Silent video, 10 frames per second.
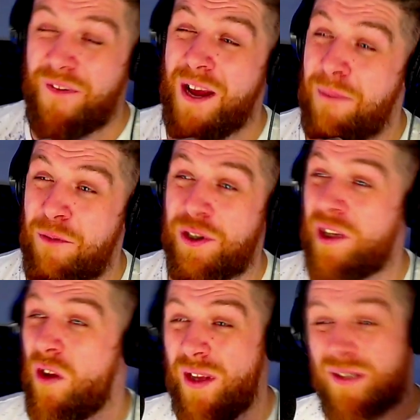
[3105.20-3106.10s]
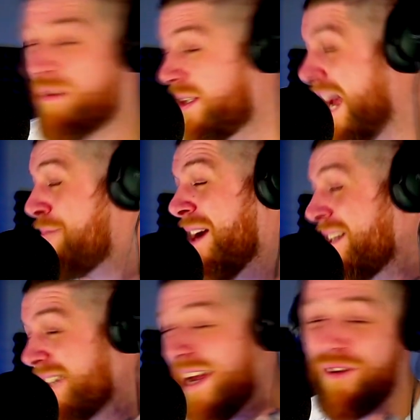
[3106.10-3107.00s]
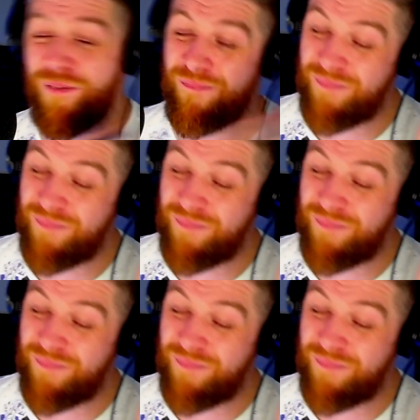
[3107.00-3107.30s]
Find me music and all that. Dark by Design on